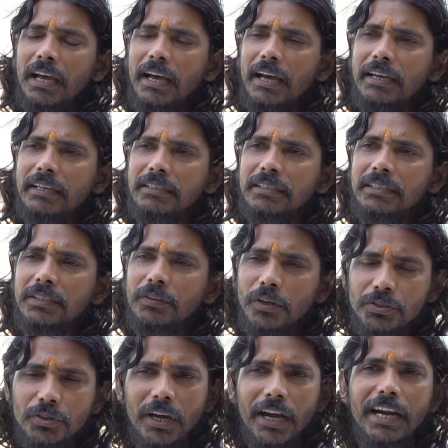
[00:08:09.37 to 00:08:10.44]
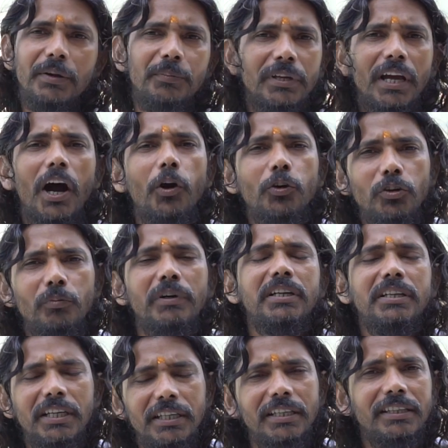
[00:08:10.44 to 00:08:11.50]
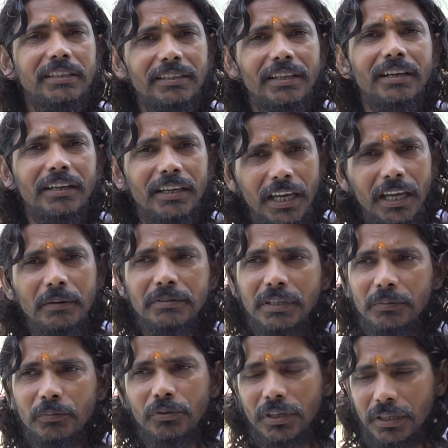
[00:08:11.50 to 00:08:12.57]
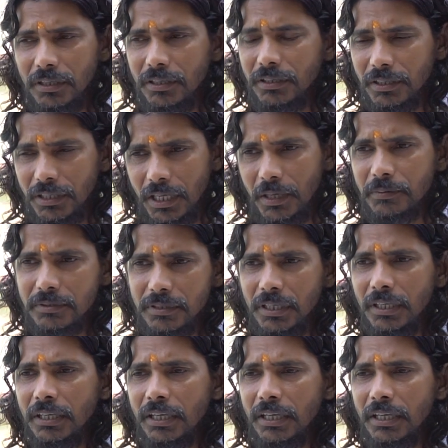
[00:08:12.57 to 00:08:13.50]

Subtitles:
and he also guided me how to meditate in the caves and caves